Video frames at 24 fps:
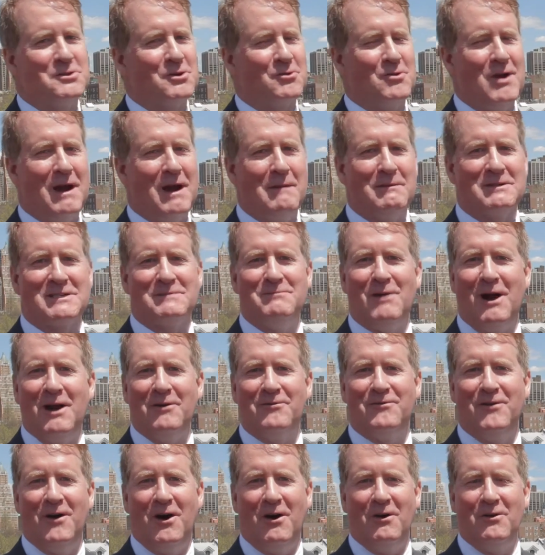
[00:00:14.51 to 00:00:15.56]
So grab a
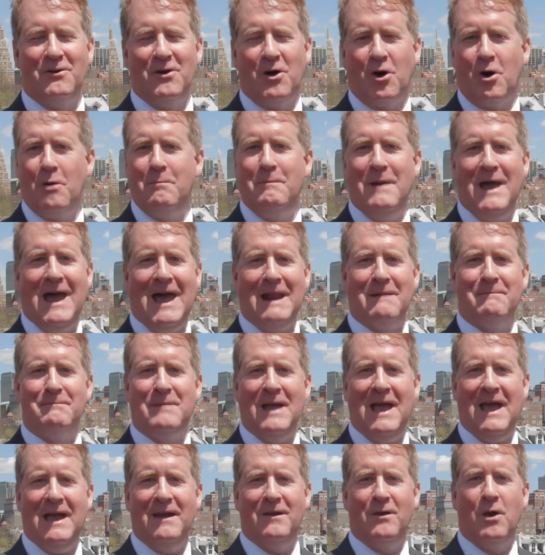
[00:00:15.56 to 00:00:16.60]
smartphone or a pad and
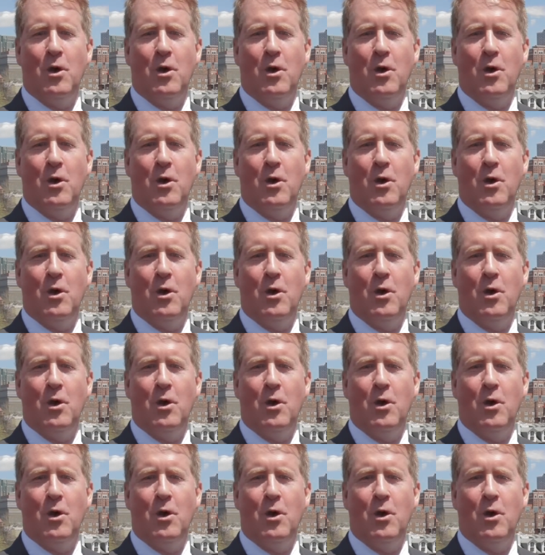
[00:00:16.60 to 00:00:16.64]
pen